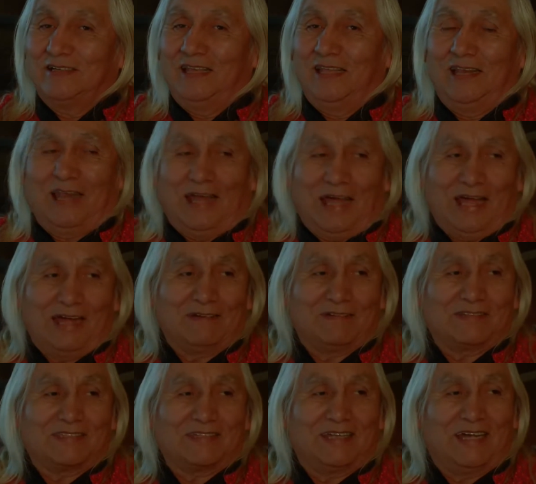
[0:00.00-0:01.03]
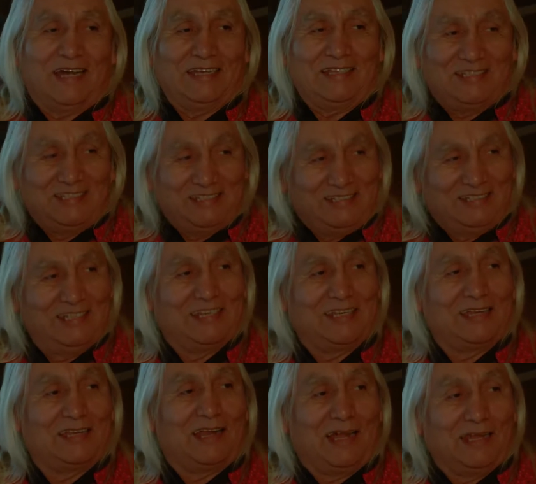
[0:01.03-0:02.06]
He laughs. I did
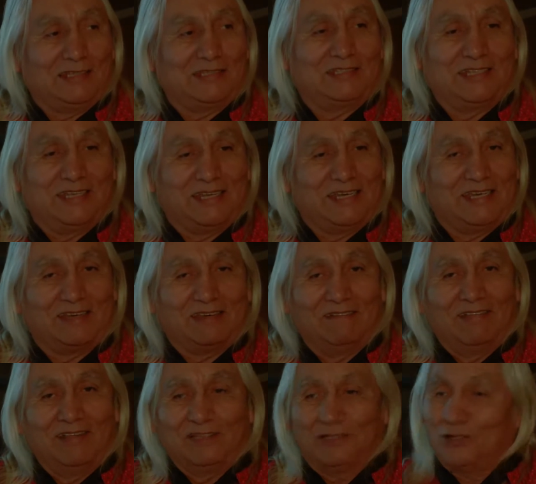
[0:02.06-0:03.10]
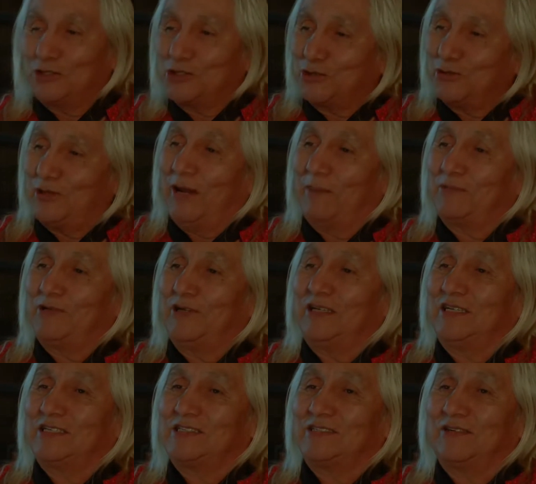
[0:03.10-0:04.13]
it. I did it. They're trapped
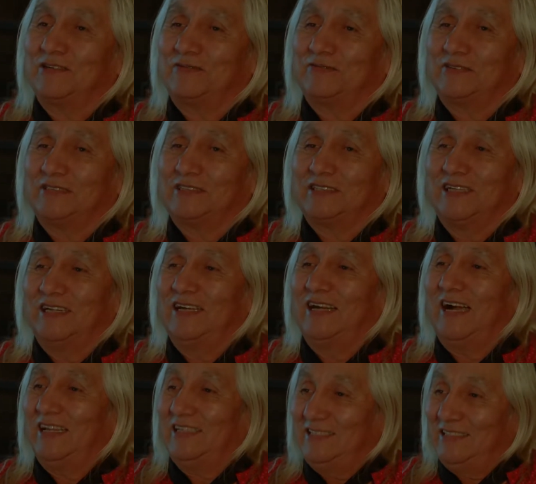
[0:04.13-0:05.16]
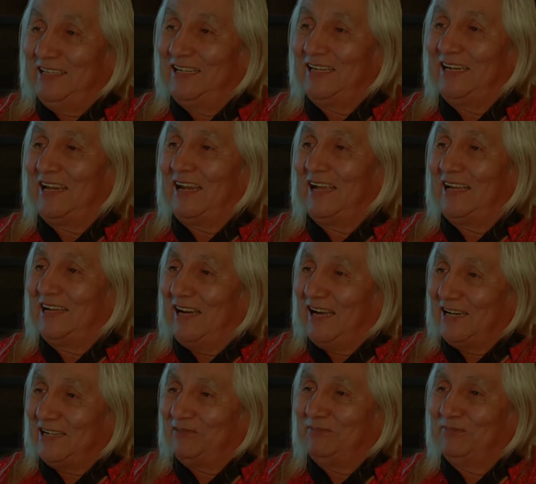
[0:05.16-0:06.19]
on the surface. I did it. I
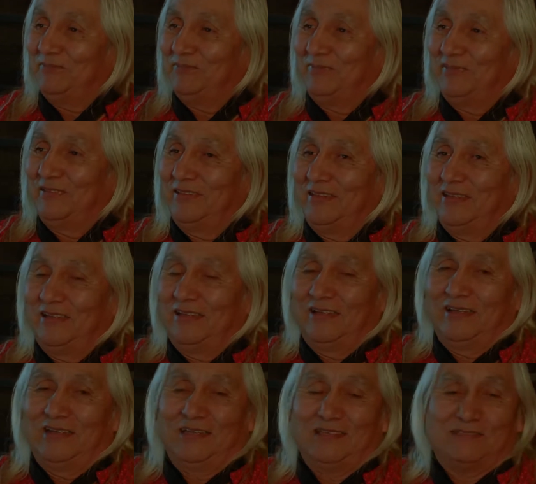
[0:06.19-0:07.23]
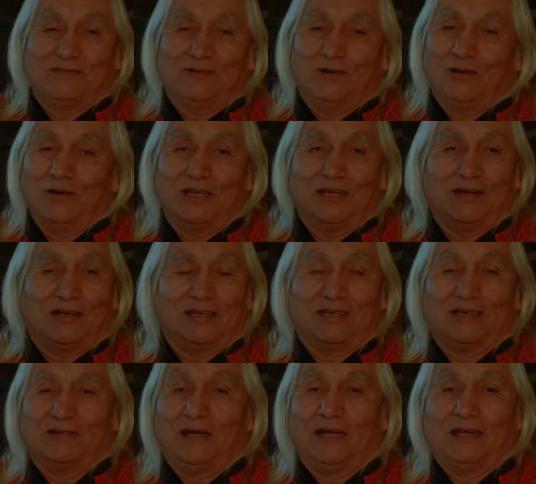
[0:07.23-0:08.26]
got him. He's rolling on the
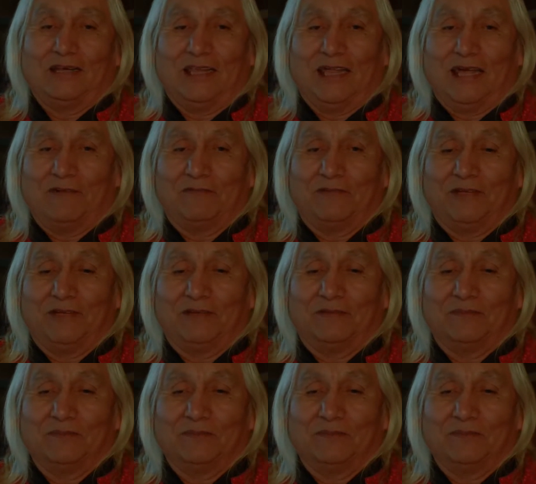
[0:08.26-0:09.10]
ground laughing.